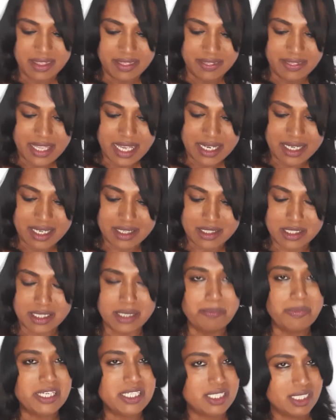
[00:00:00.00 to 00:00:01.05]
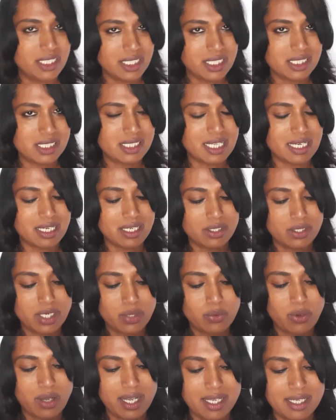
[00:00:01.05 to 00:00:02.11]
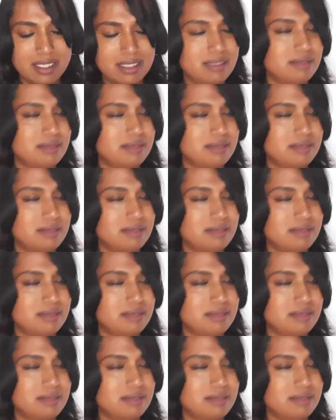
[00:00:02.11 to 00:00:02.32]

there are the materials that are required,